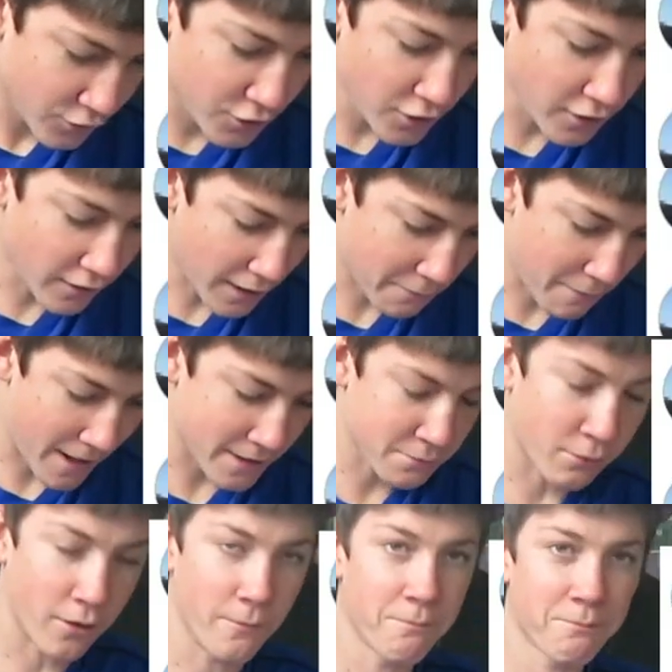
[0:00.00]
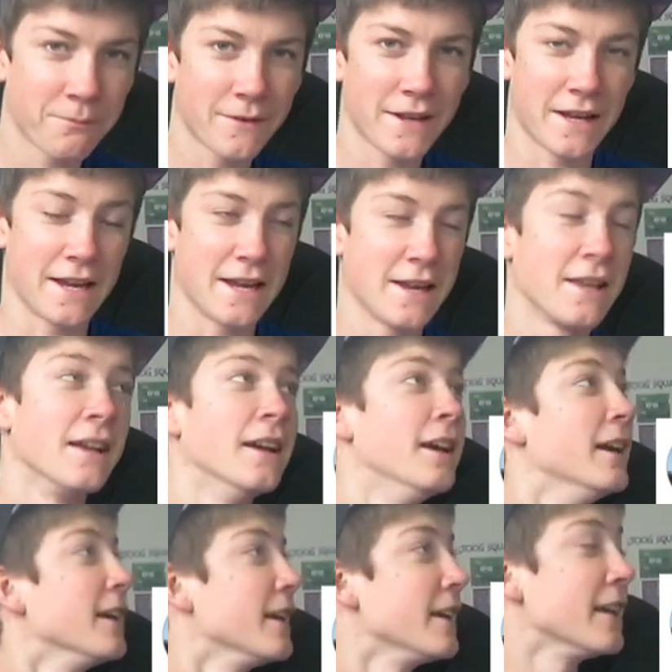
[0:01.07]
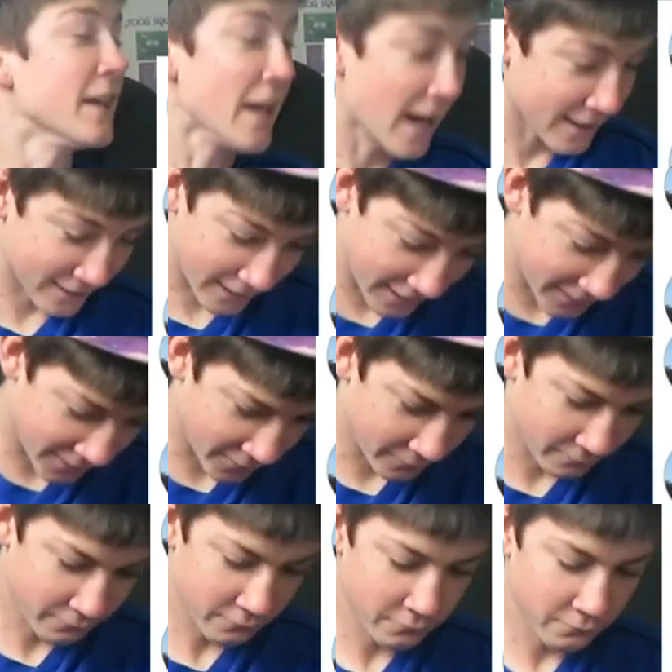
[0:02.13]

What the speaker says: Do you like baseball? Yes, I do.